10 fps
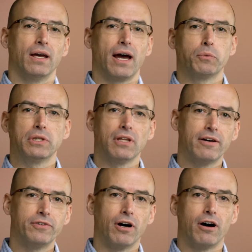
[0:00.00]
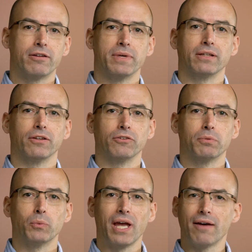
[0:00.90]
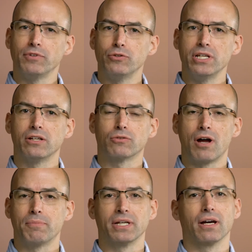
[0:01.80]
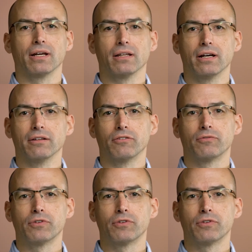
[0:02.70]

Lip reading: I would love to automate this, but we have unique cropping guidelines.